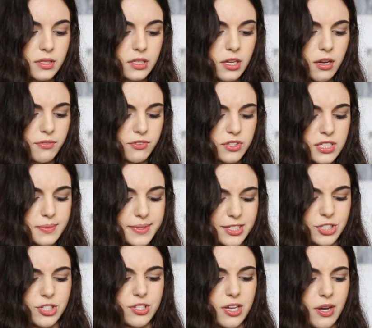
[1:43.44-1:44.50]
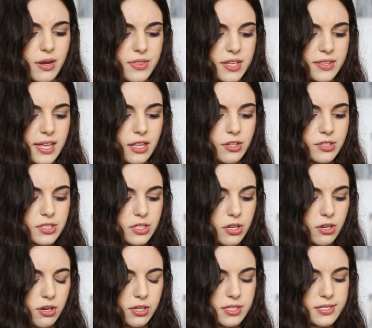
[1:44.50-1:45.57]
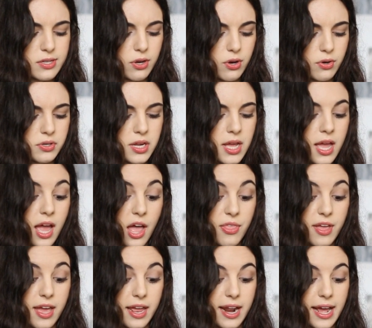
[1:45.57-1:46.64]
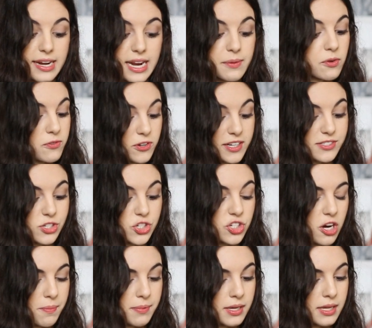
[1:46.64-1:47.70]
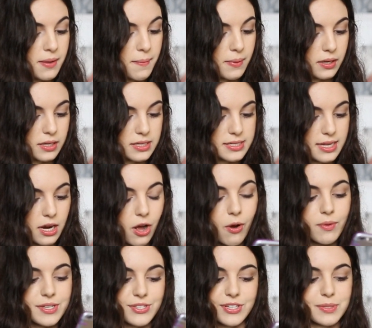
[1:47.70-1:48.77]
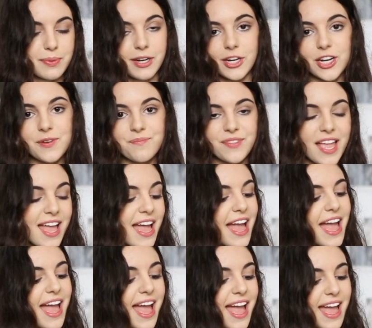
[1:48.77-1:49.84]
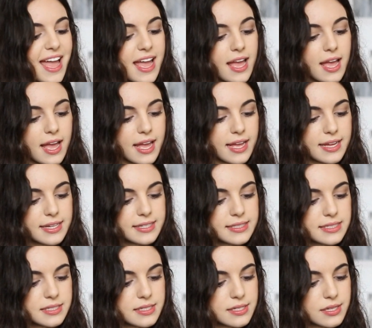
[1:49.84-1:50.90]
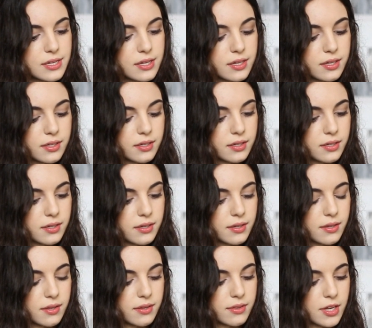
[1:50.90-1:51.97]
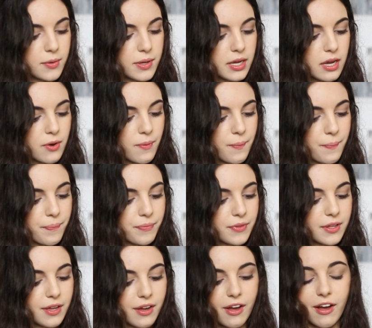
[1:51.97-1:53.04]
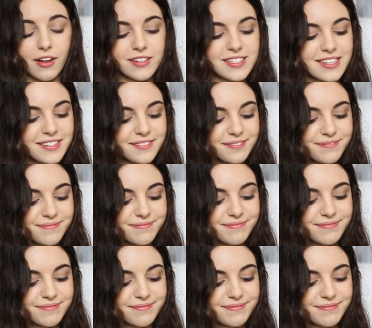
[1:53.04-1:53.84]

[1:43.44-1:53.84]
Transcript: Not for this picture though, I think that looks good on its own. And then I never forget to sharpen it because that always looks better. And there we go, all done.